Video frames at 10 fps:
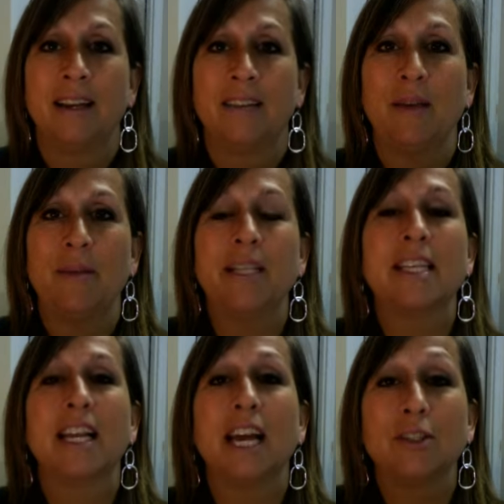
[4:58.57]
That means,
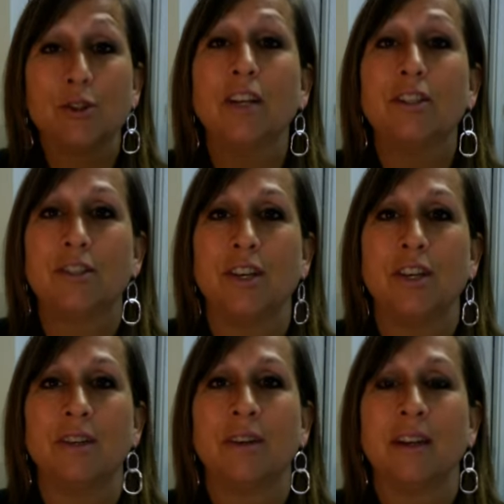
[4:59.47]
Can I trust
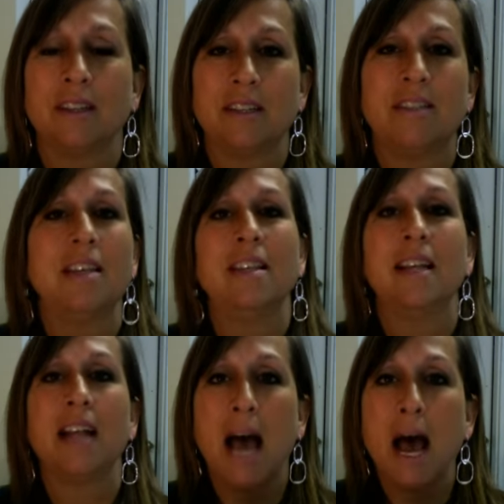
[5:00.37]
you to see
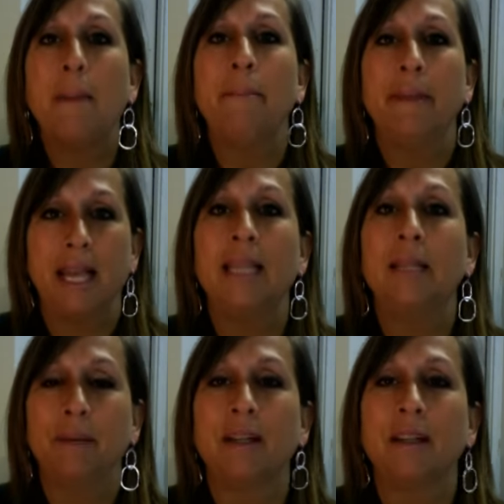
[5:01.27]
that I'm in the
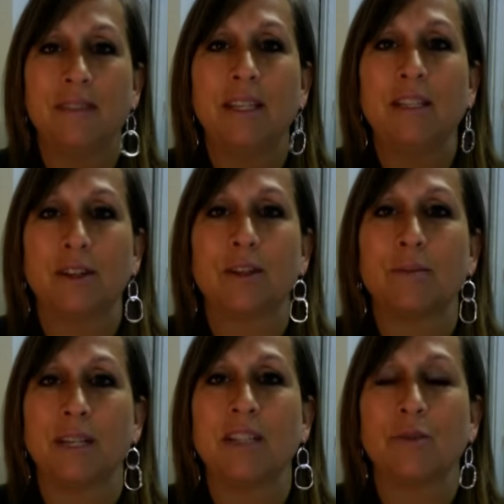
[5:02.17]
middle of these
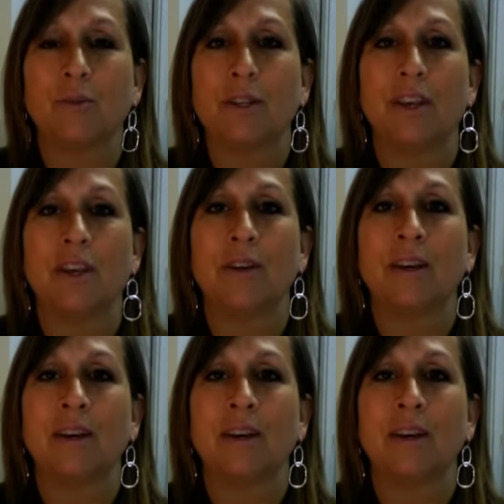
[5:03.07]
circumstances with you?